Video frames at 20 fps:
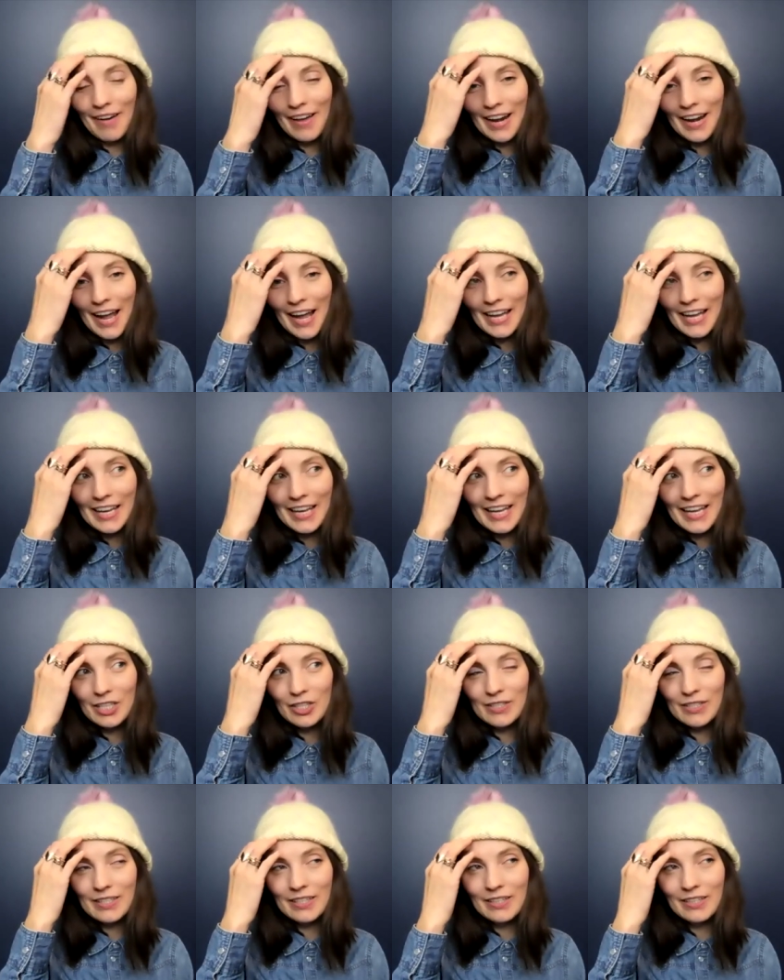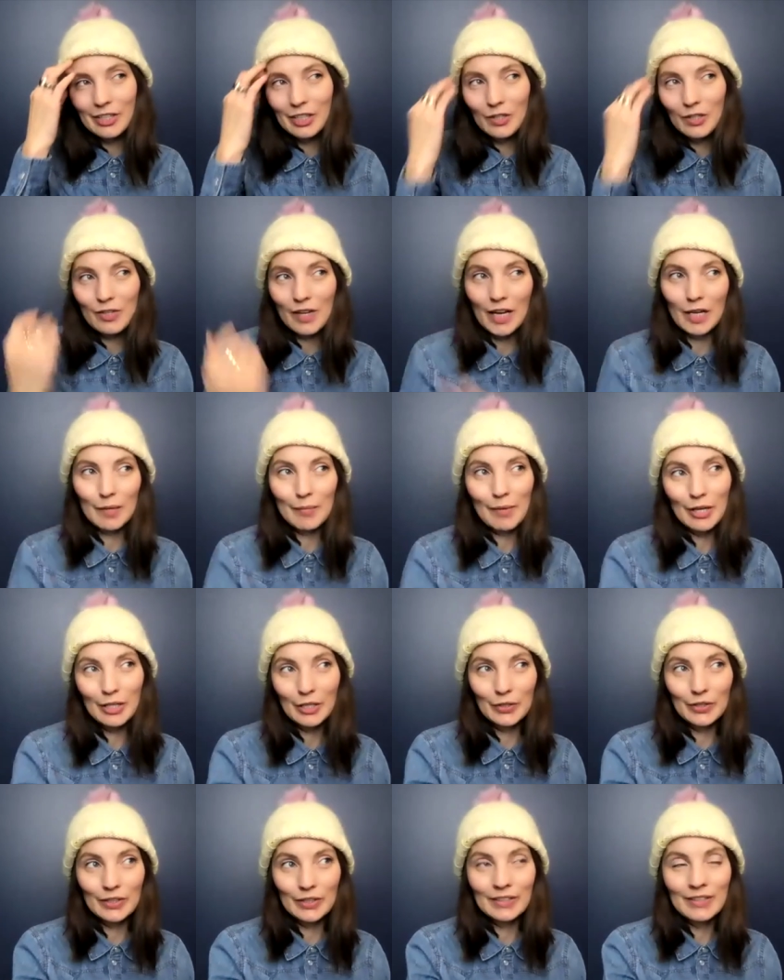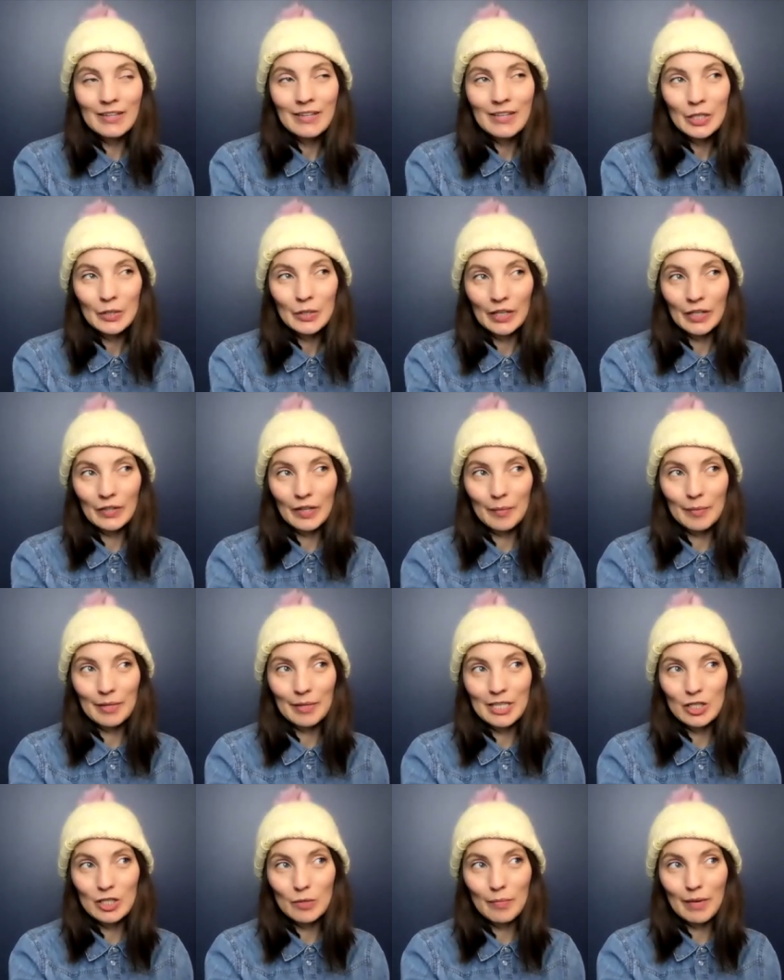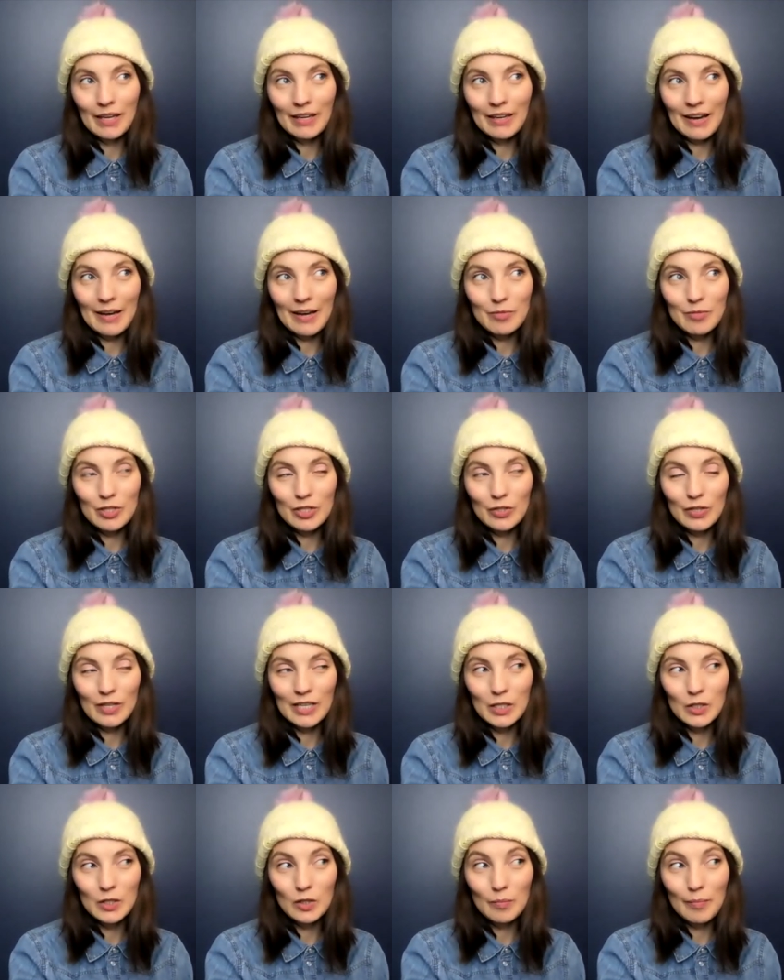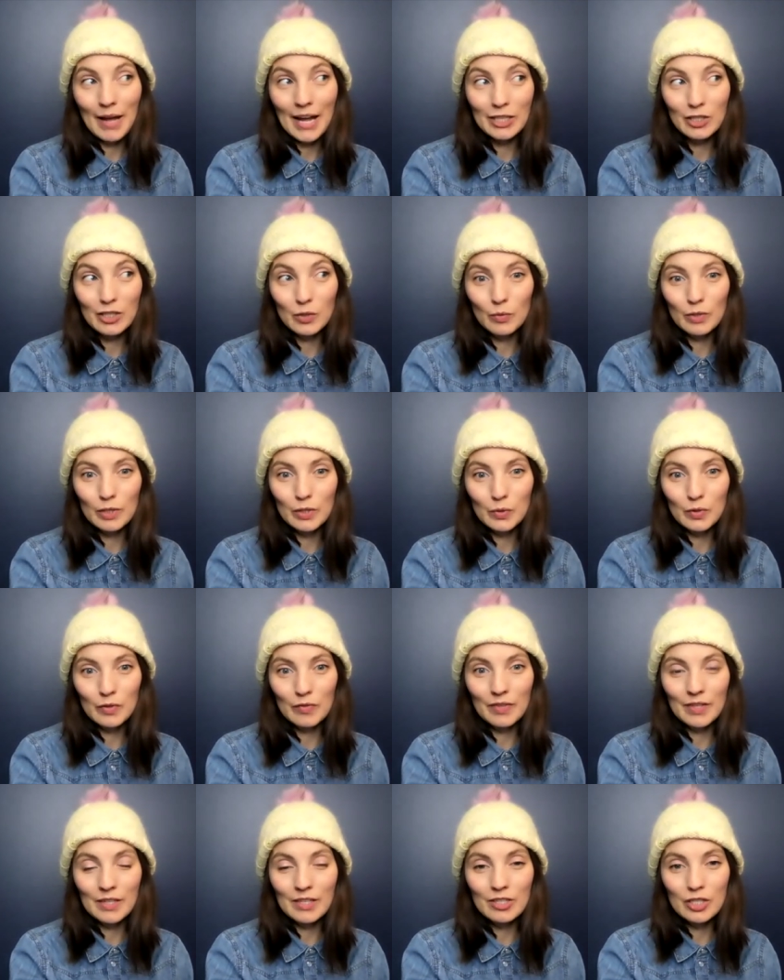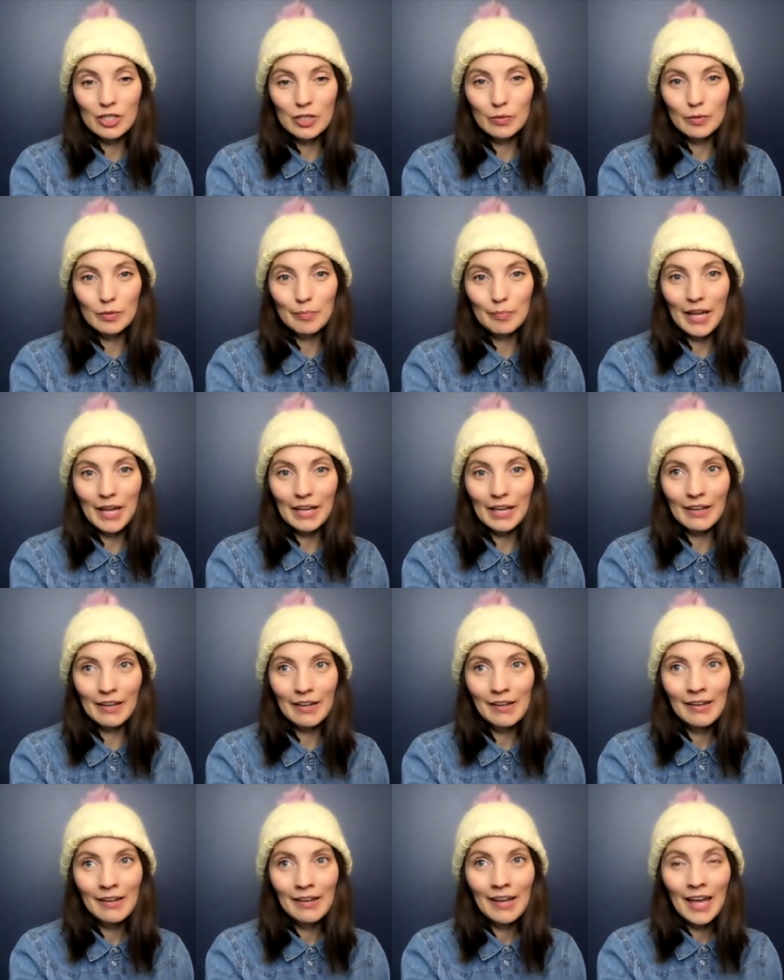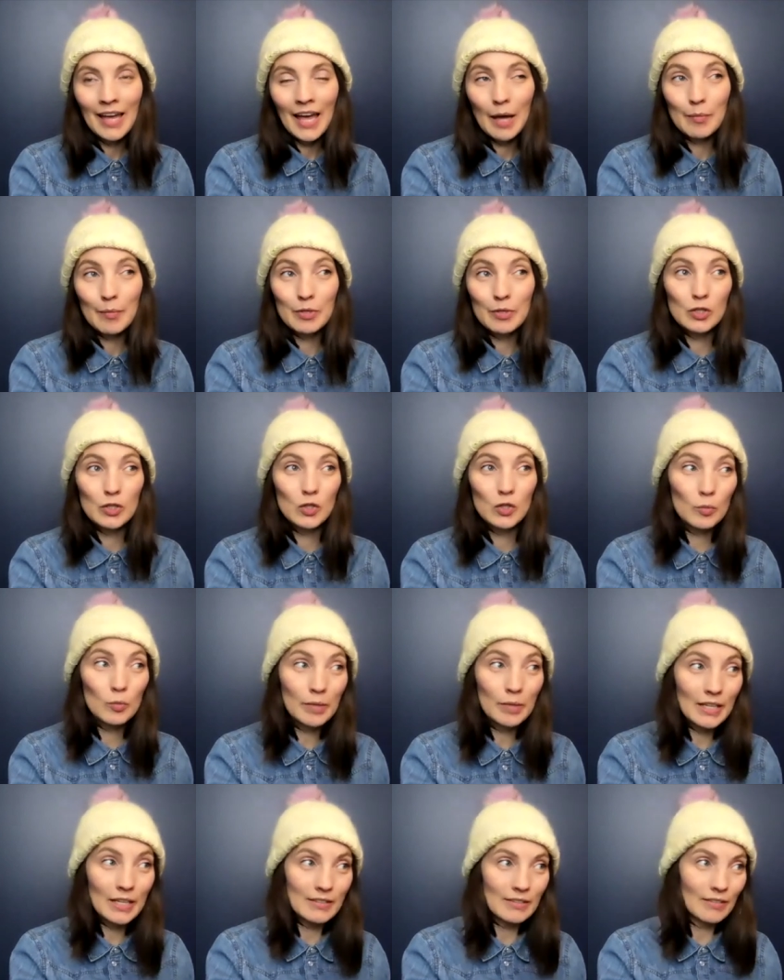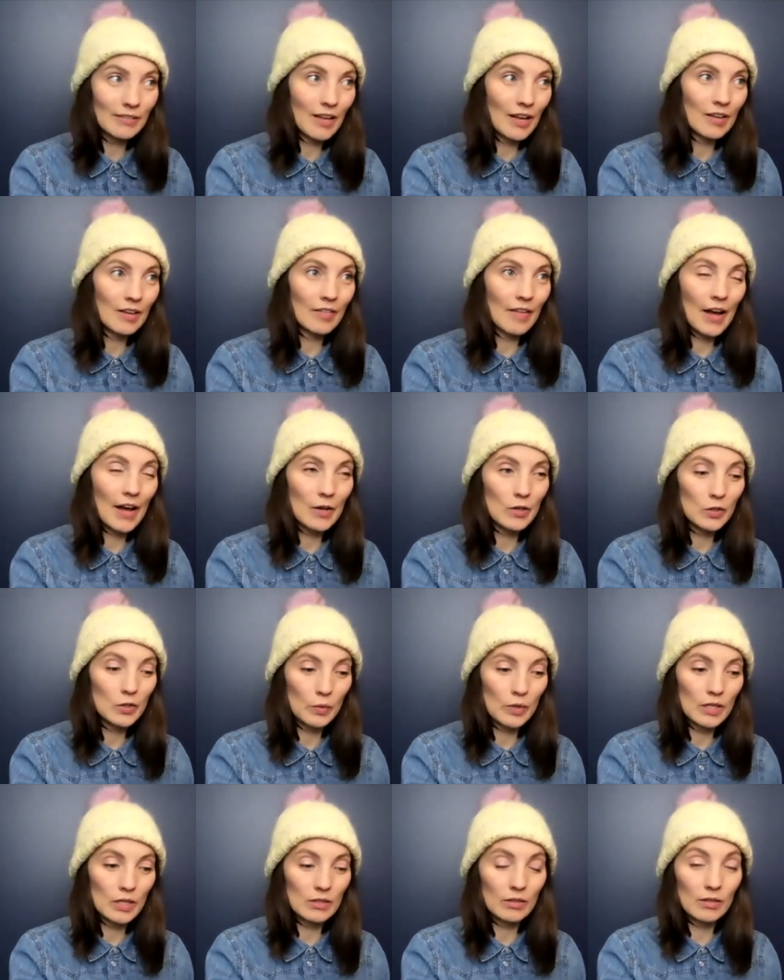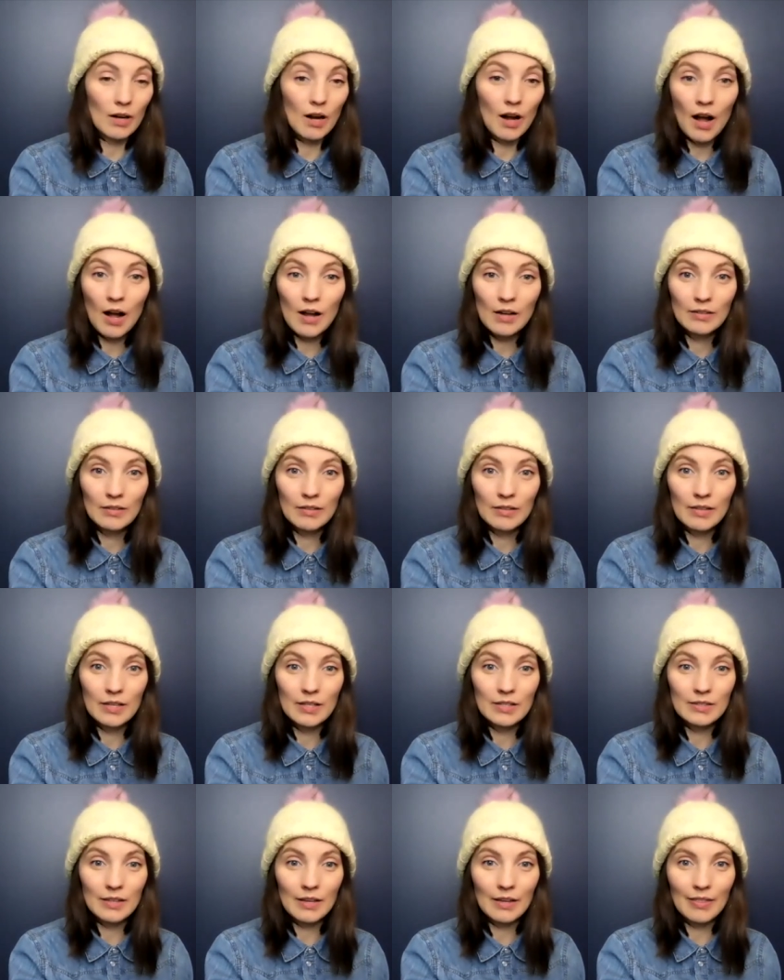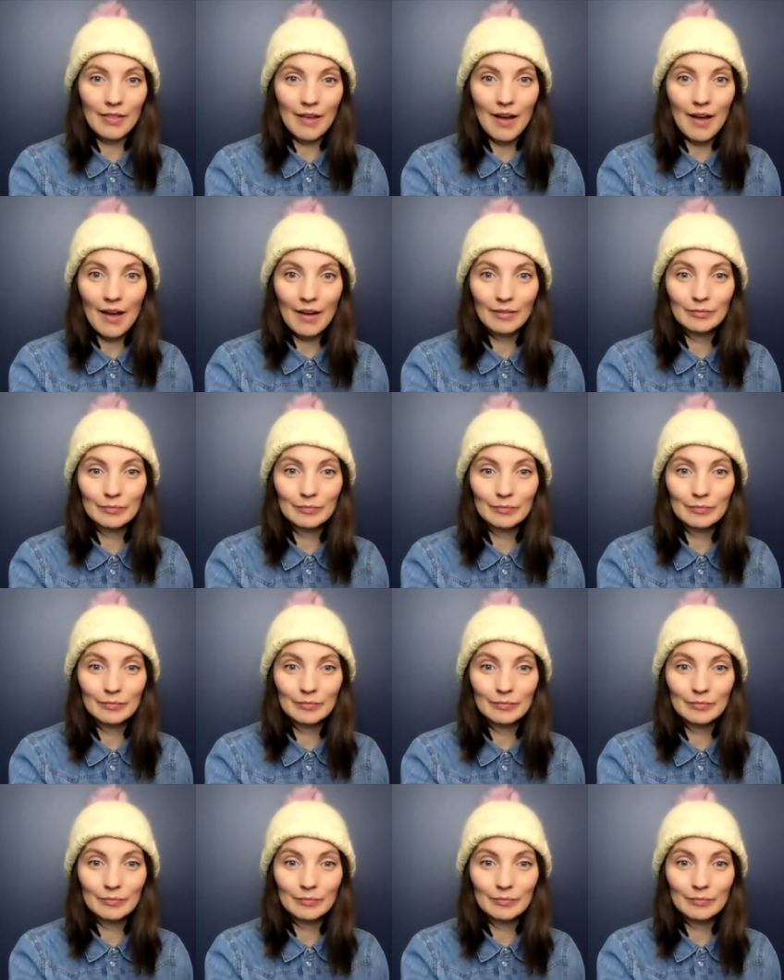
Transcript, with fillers: And I and just hearing you talk about your great grandma in Jamaica, I'm just trying to imagine what sort of things she would make. I'm assuming it's a lot of housewares or cotton things like that.